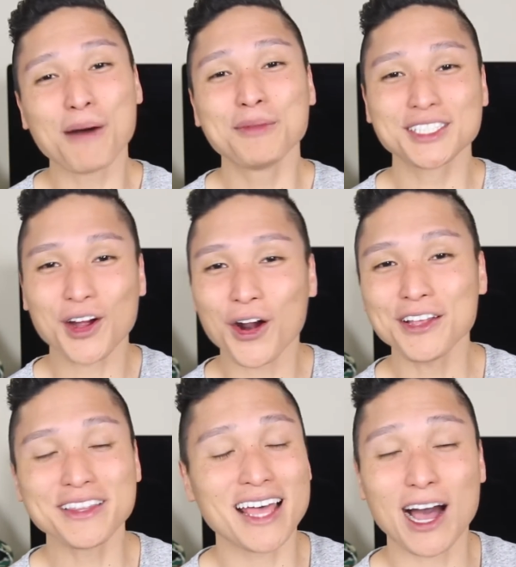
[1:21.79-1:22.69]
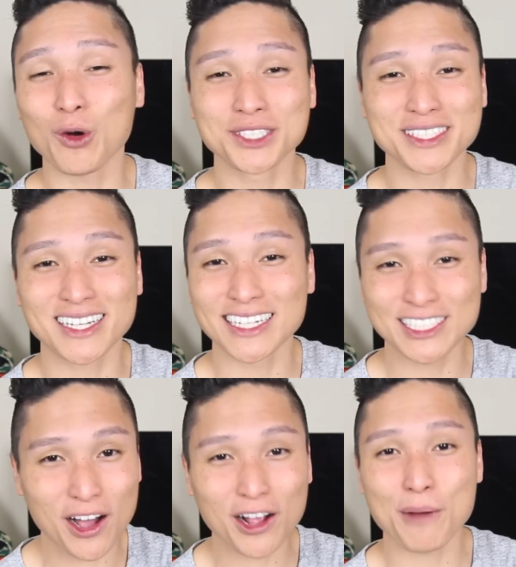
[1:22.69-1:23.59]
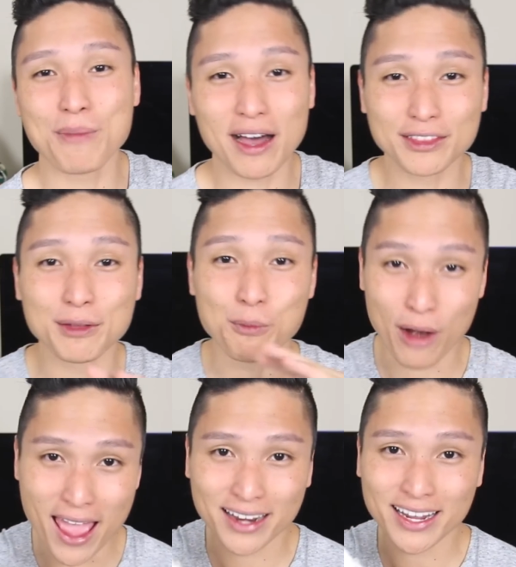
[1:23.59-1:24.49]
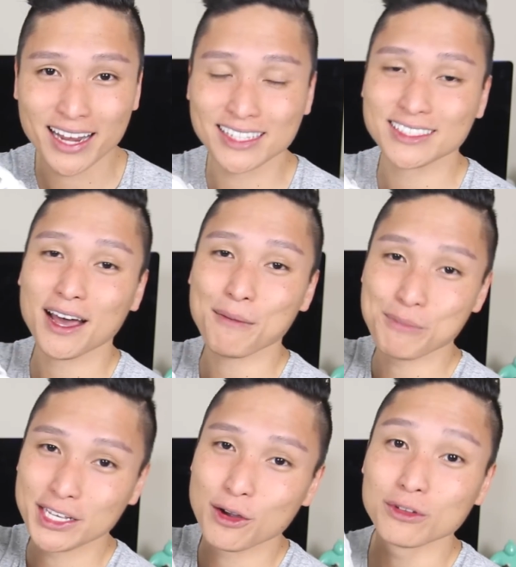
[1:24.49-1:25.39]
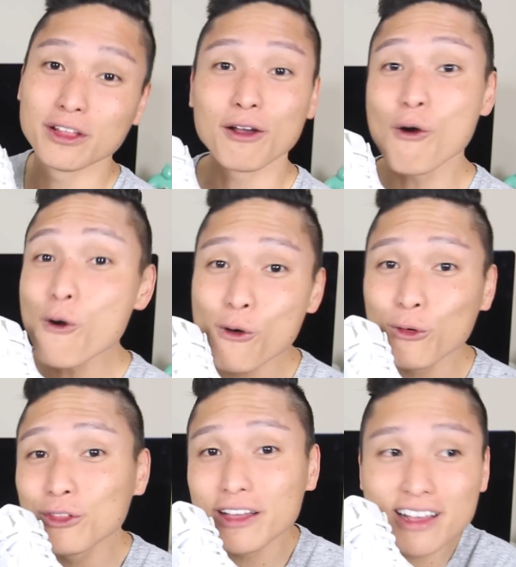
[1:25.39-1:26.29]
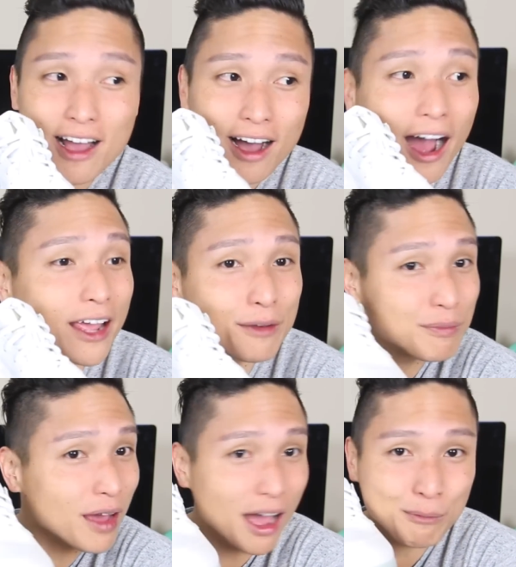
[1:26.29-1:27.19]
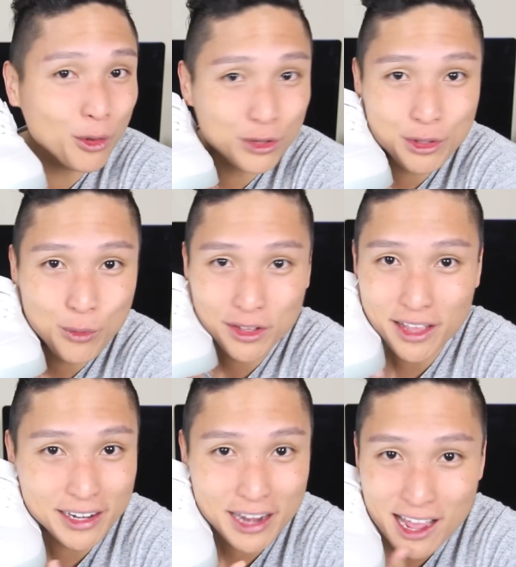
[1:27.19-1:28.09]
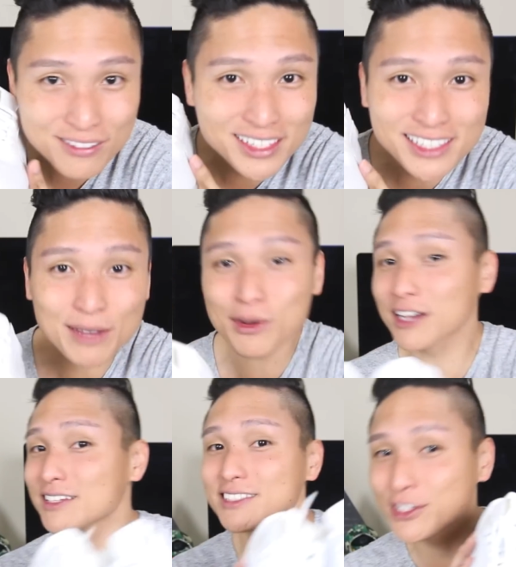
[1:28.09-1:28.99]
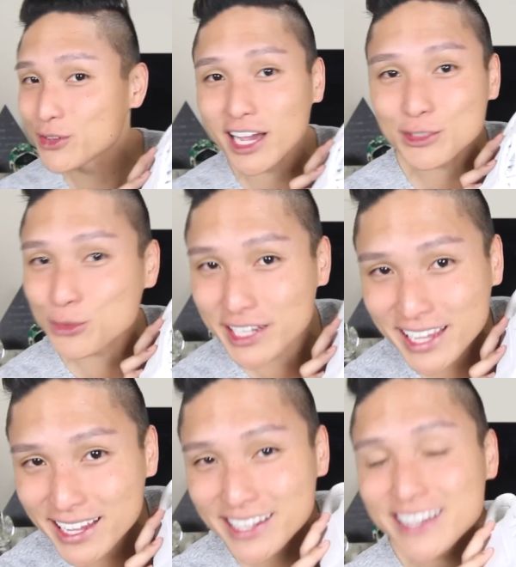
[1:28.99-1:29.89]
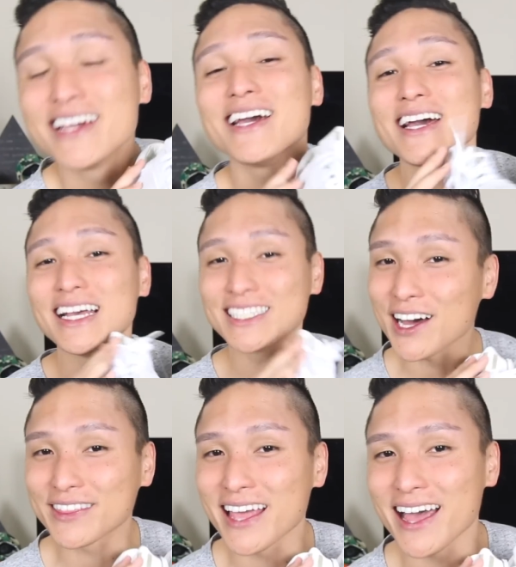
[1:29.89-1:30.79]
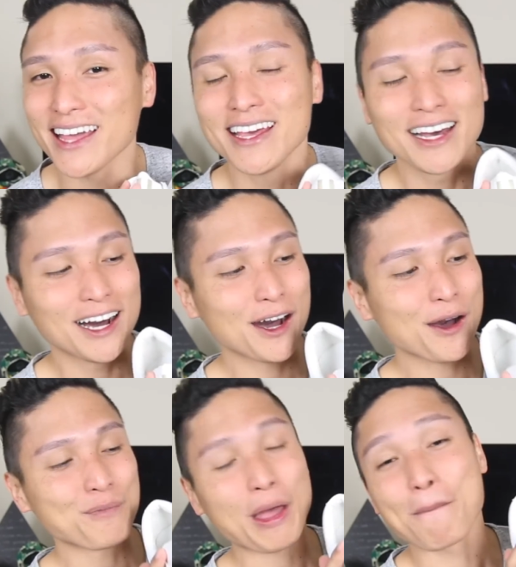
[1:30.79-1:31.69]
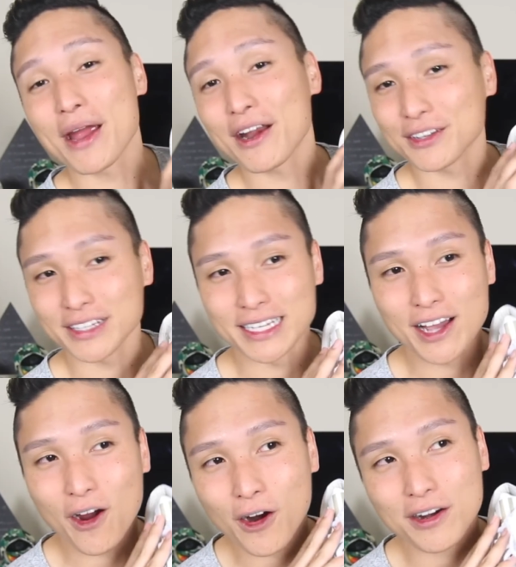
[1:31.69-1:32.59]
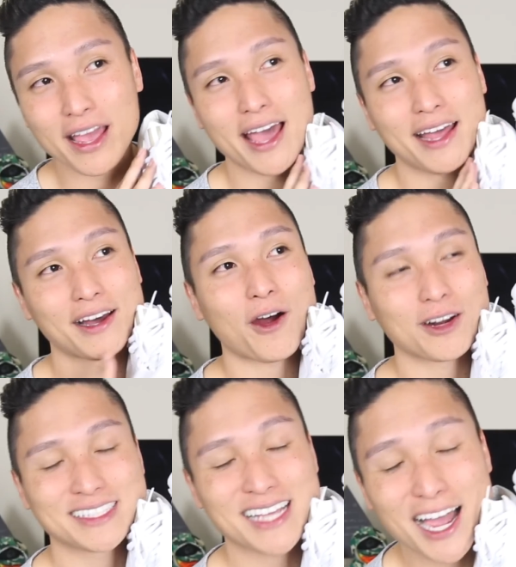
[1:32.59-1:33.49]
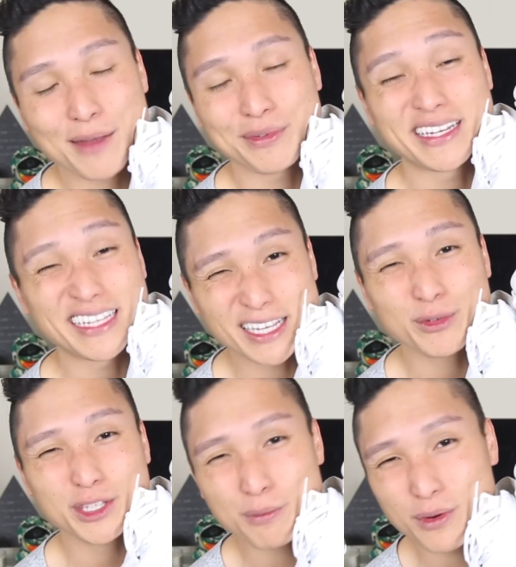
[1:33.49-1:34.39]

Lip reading: promised Heart that I wasn't gonna talk about the brand, and it's not me going like, oh, like I'm the only one that can have this, I'm not gonna tell you guys where to get it. It's not that. Apparently Heart had a hard time dealing with the